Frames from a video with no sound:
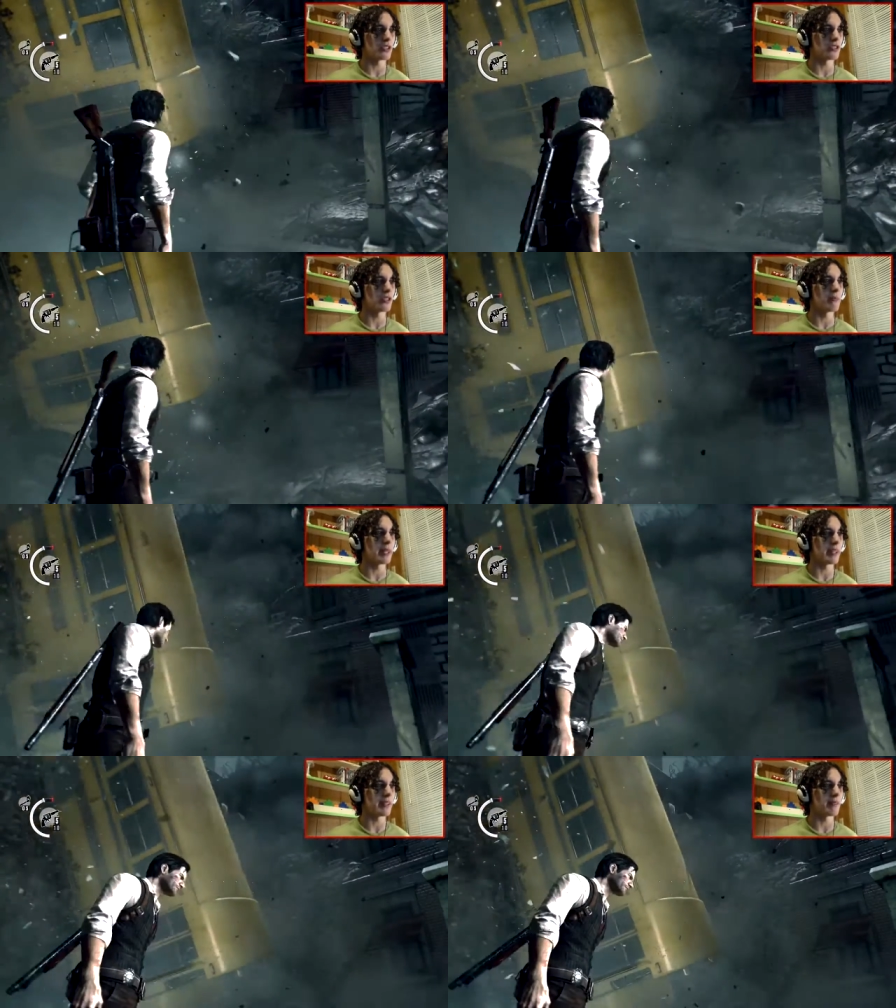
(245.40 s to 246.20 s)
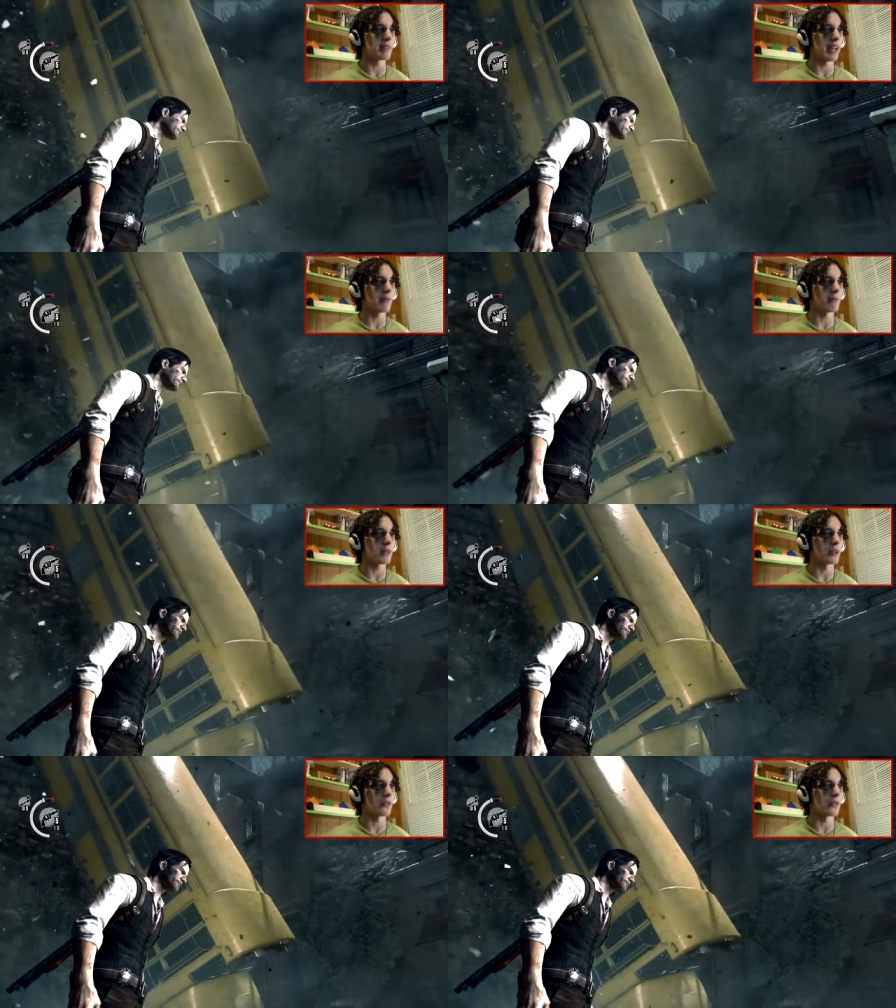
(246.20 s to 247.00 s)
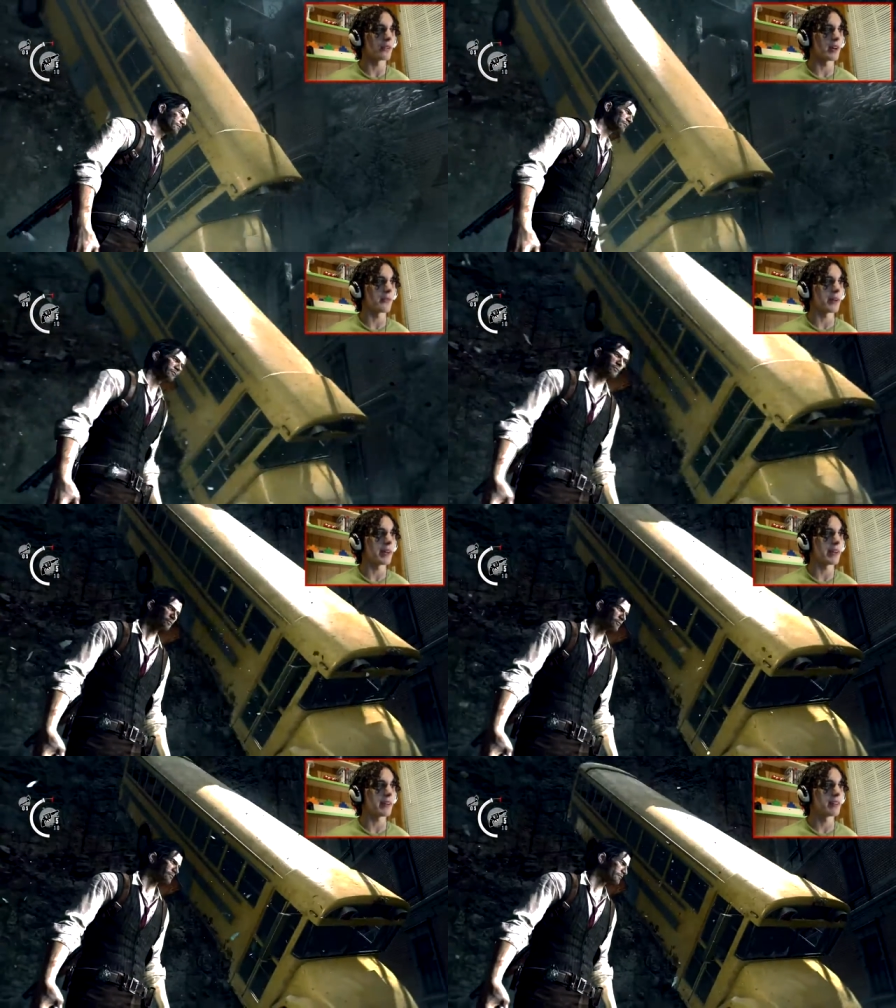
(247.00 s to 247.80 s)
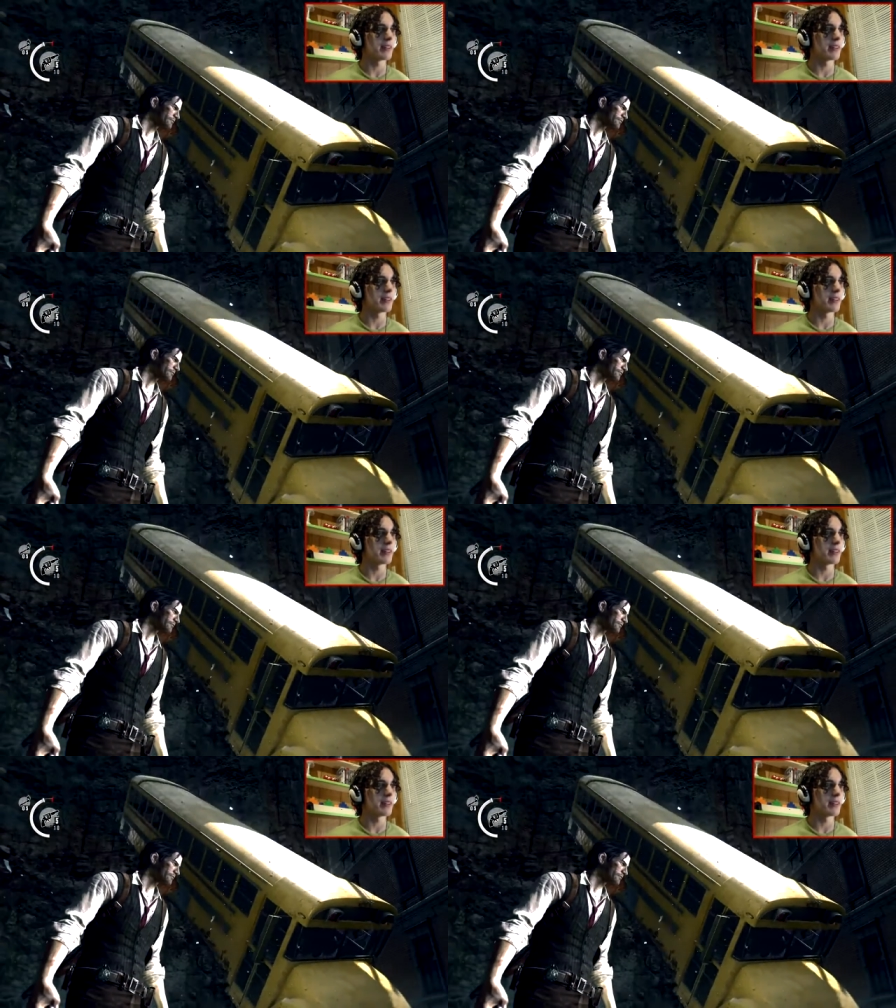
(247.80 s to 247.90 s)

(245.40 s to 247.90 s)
assuming that we're going the right way.